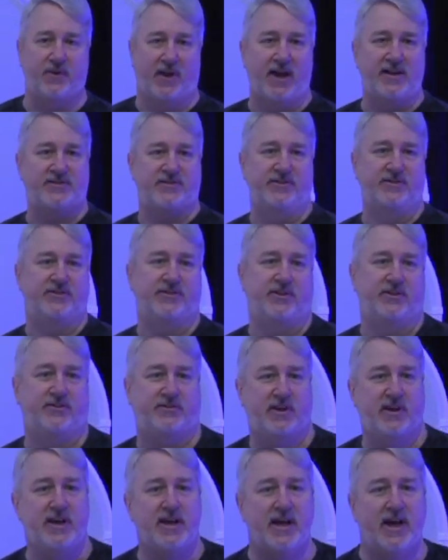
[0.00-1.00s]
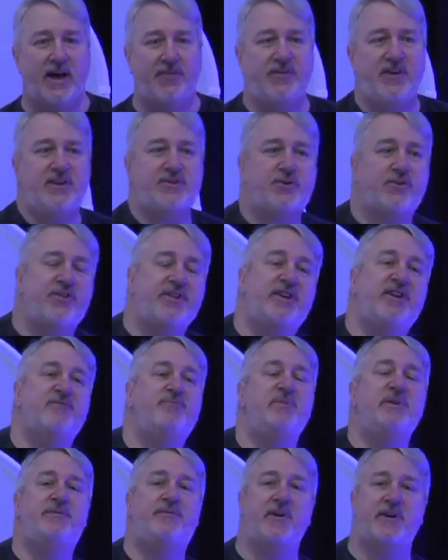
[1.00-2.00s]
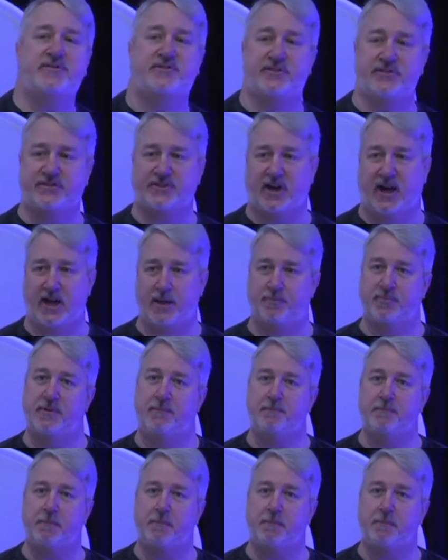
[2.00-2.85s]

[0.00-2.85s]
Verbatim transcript: licenses. And these are the give me fixes type.